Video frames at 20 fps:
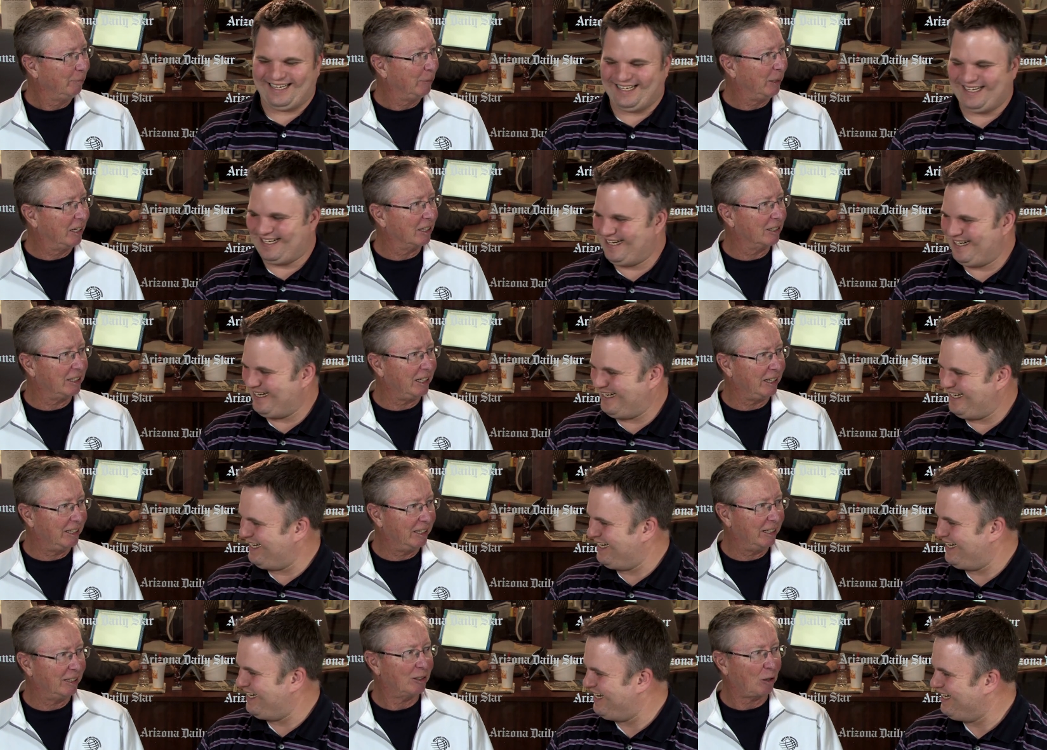Speaker 1: because he
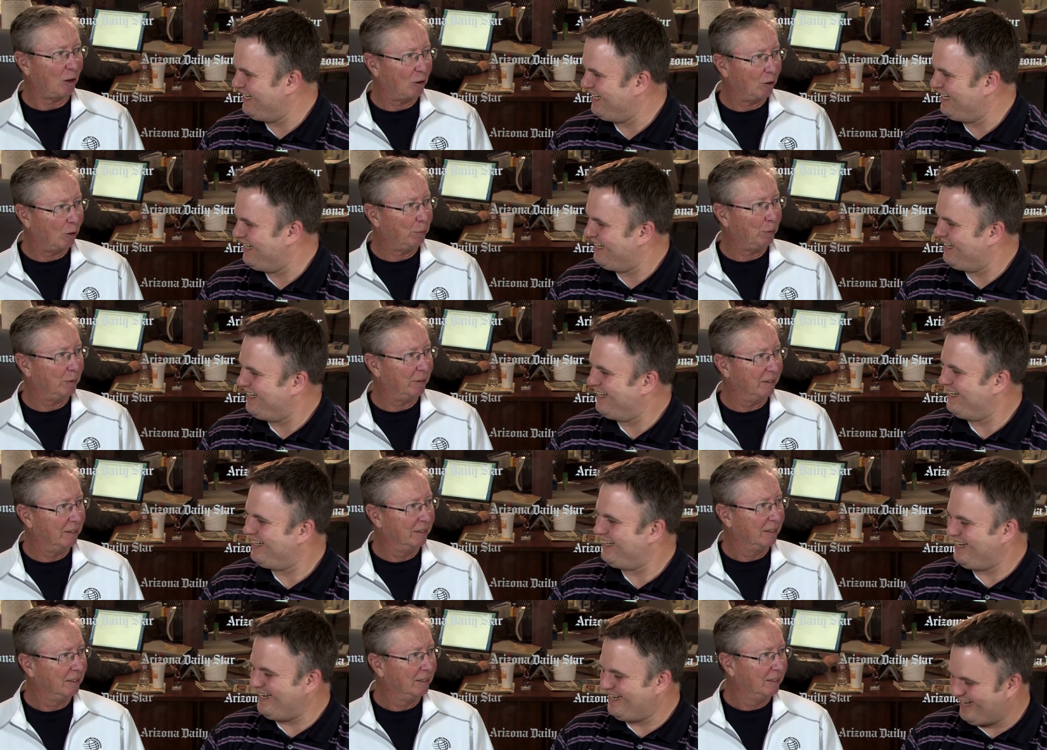gets
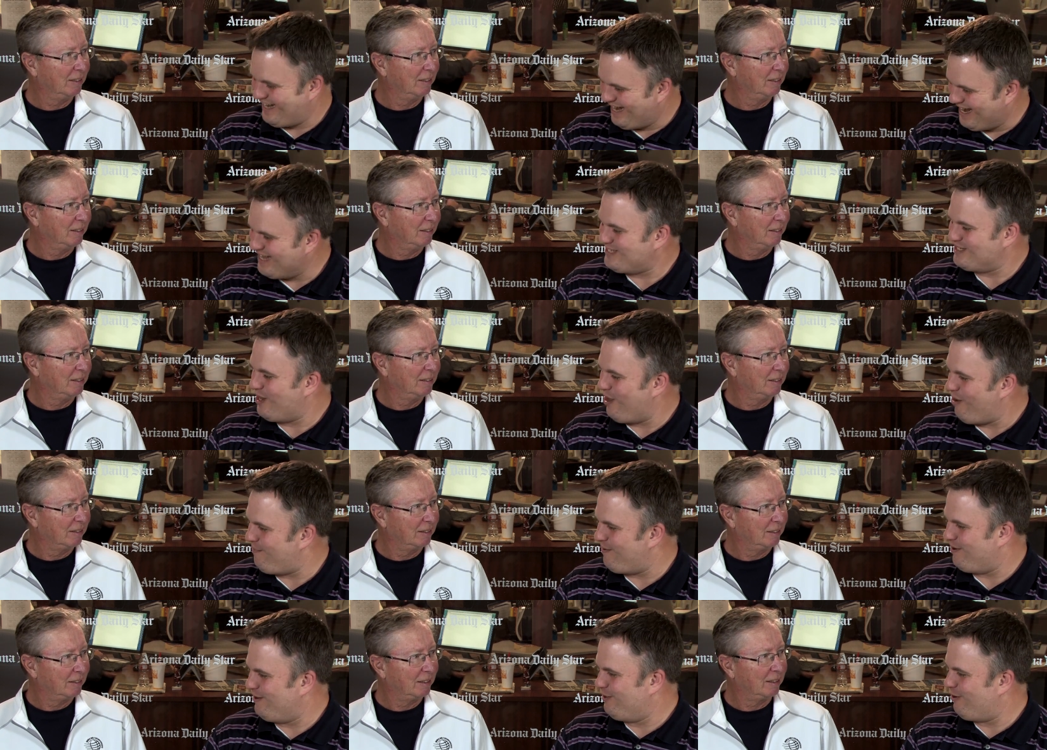open.
Speaker 2: He gets
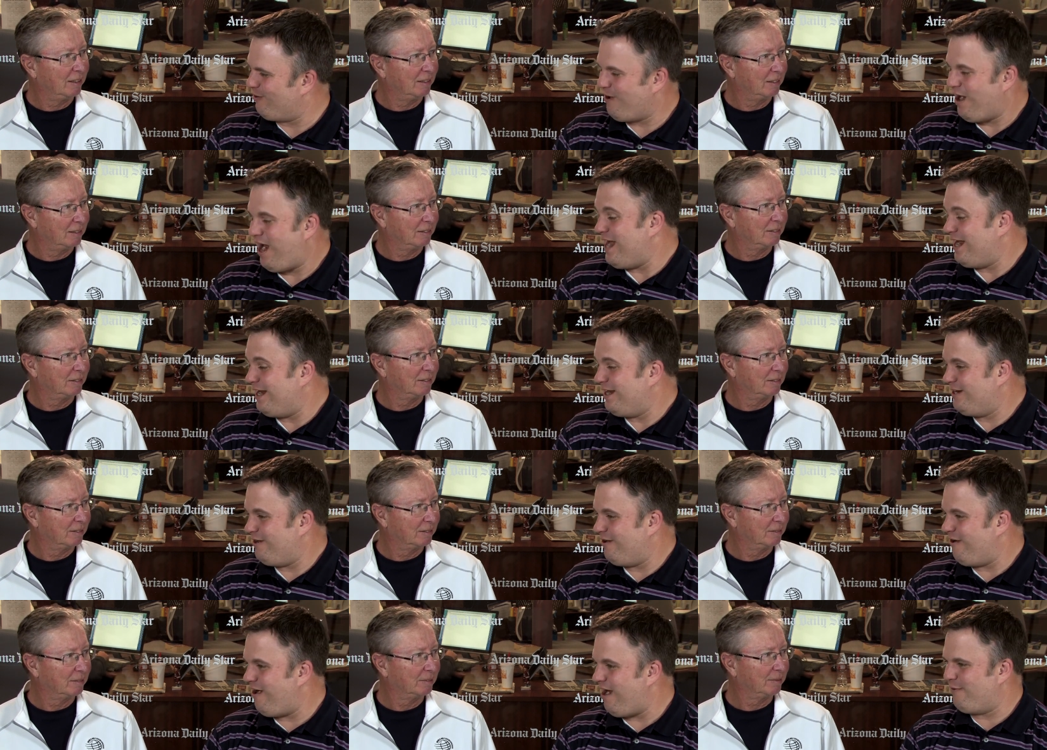open. You're right.
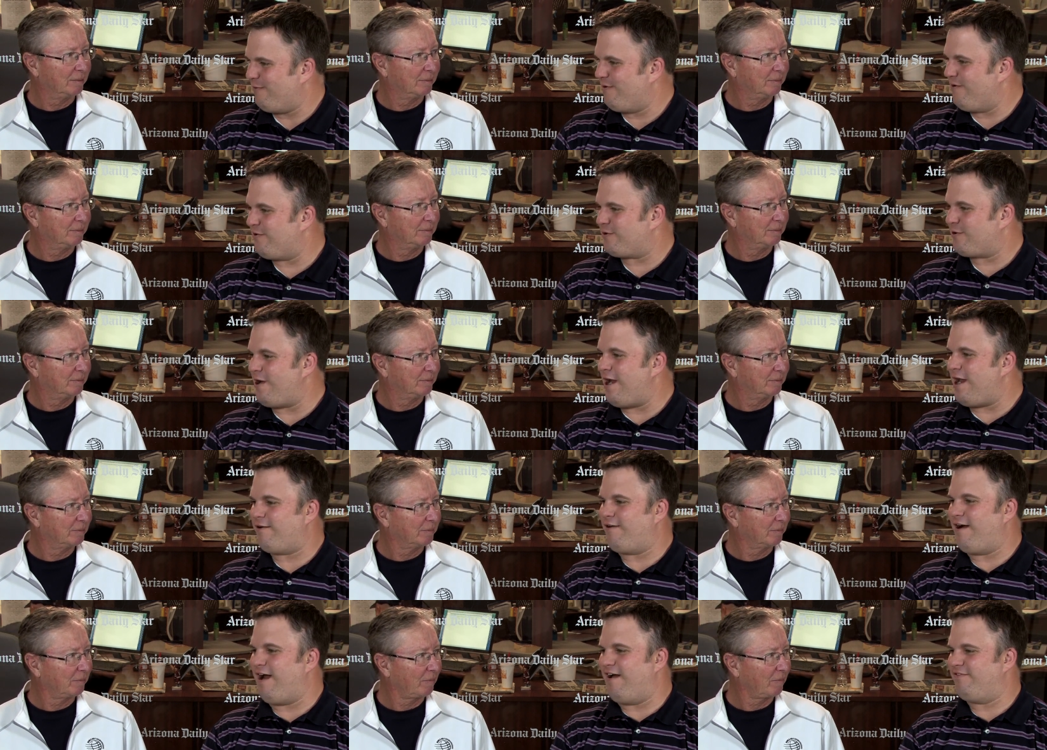You're right. River
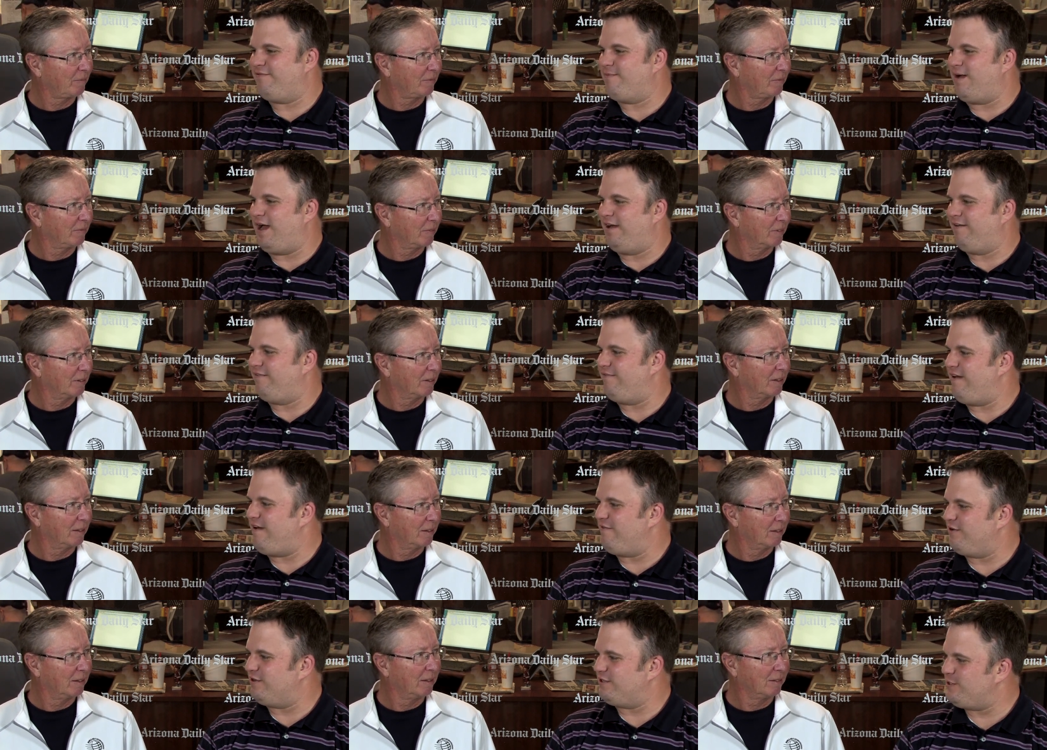Cracraft, my
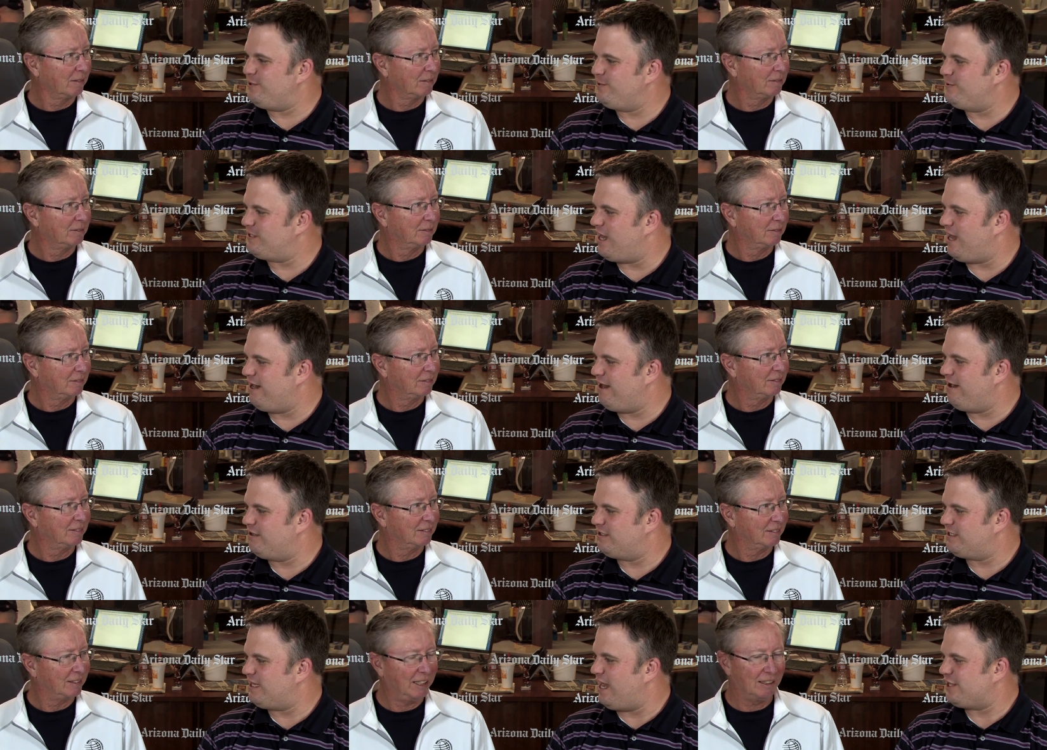favorite Tucson
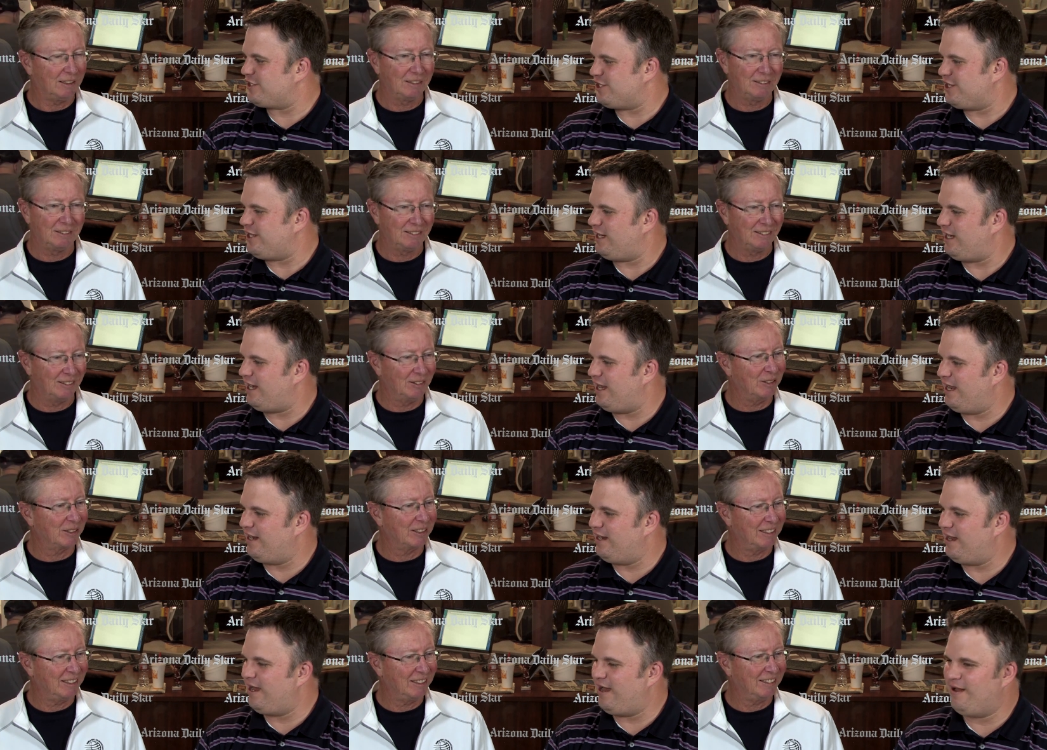intersection yeah.
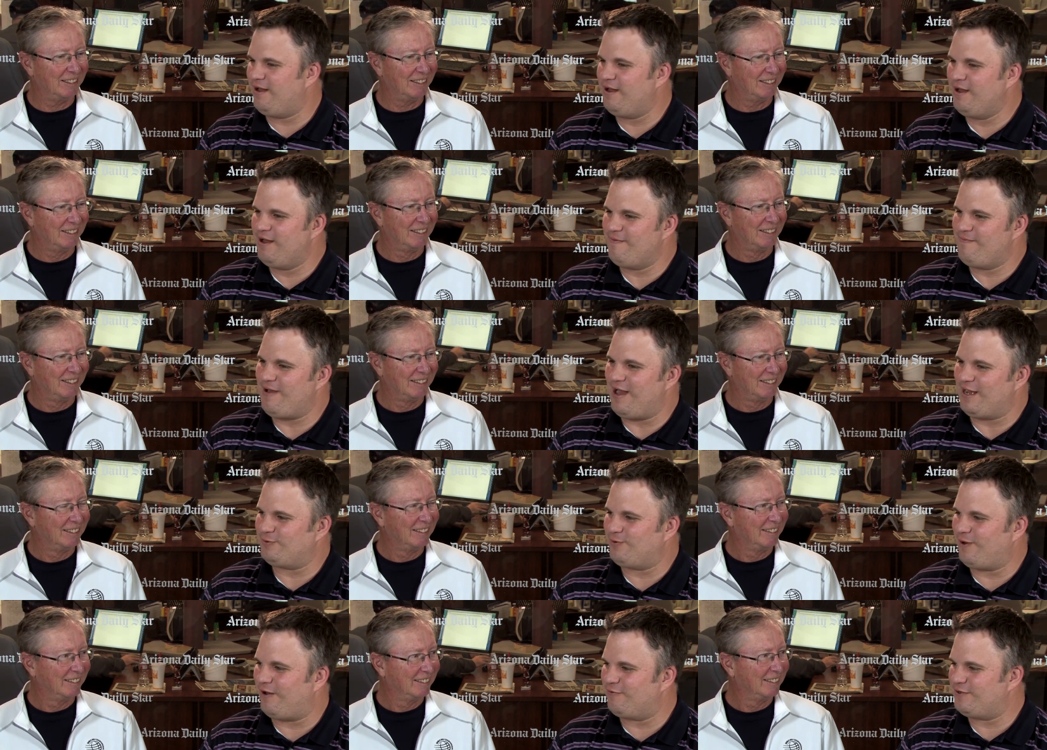and uh,
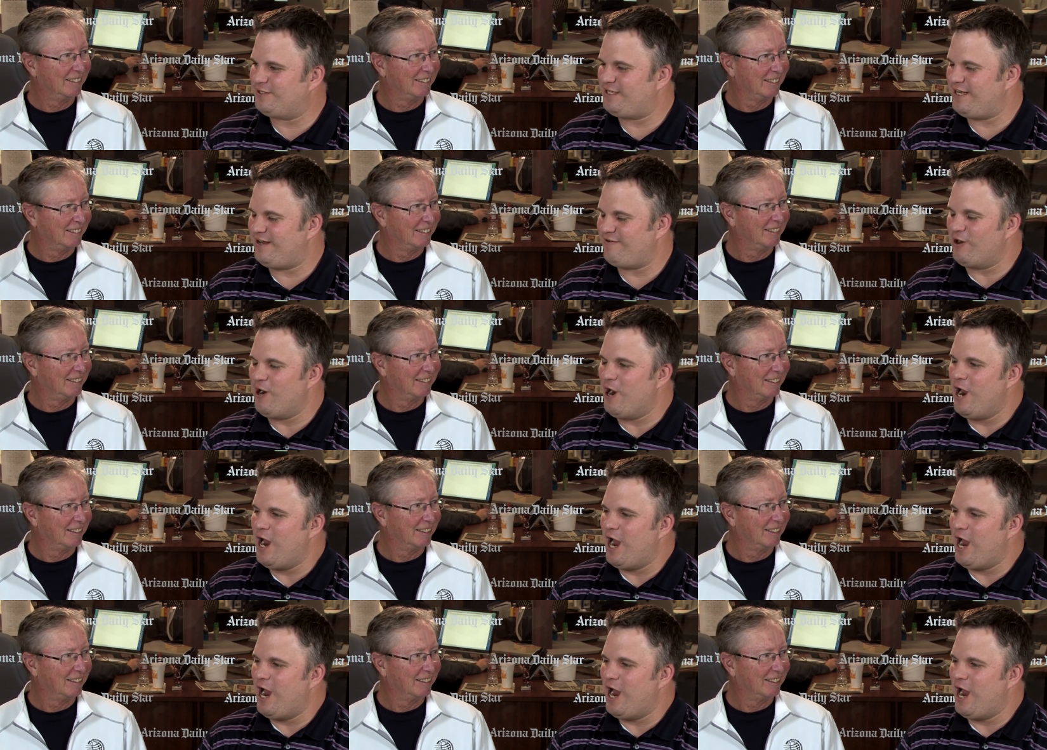Pac-12 receiver.